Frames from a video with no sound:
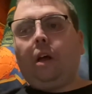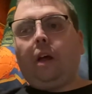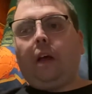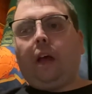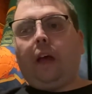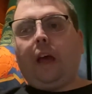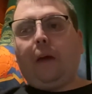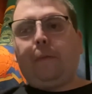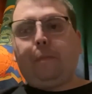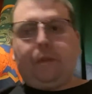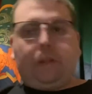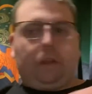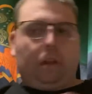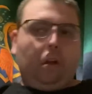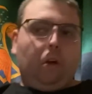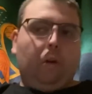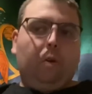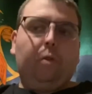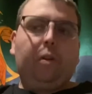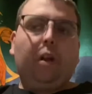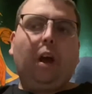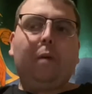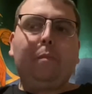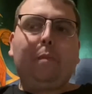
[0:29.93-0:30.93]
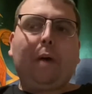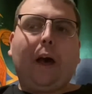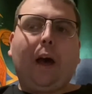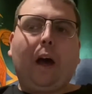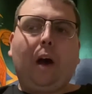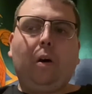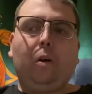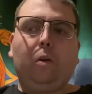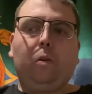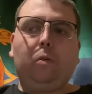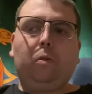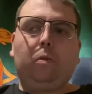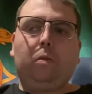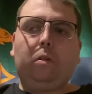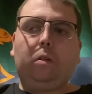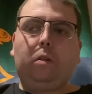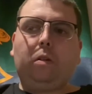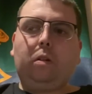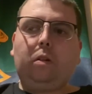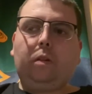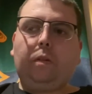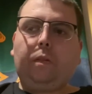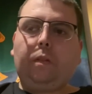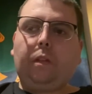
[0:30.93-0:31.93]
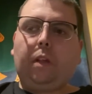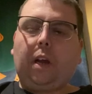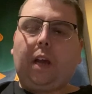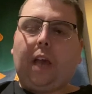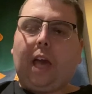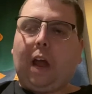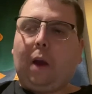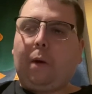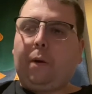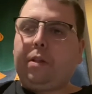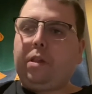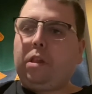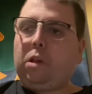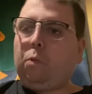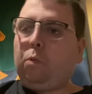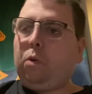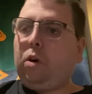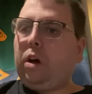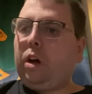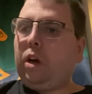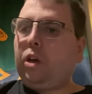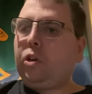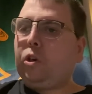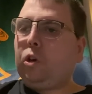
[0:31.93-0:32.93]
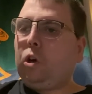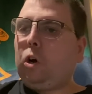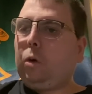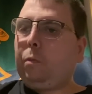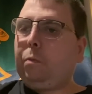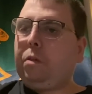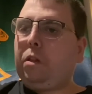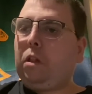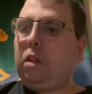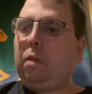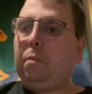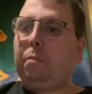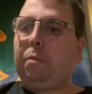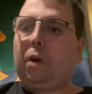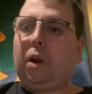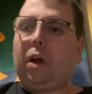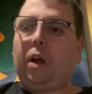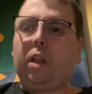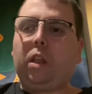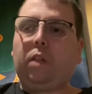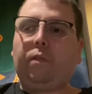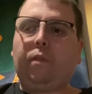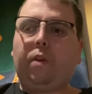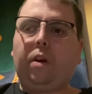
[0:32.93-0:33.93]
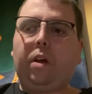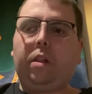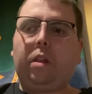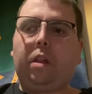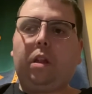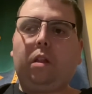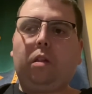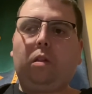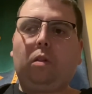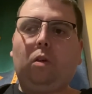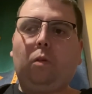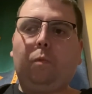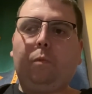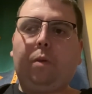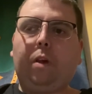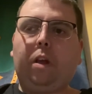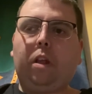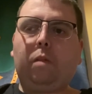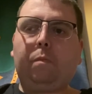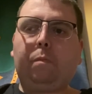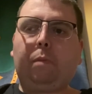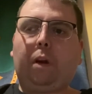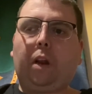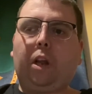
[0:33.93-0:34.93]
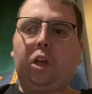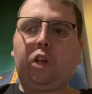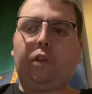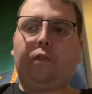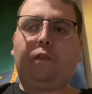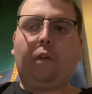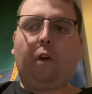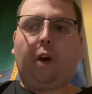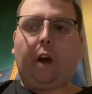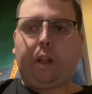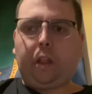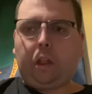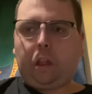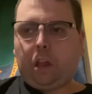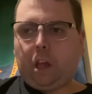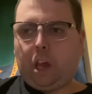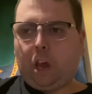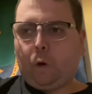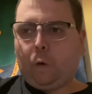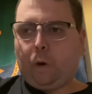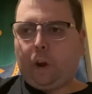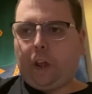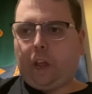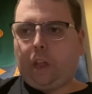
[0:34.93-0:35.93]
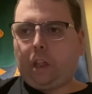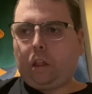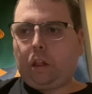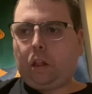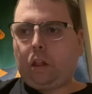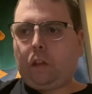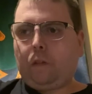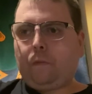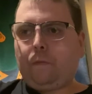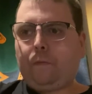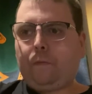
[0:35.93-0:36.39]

episode about the Character Workshop's Plants vs. Zombies Plushified series.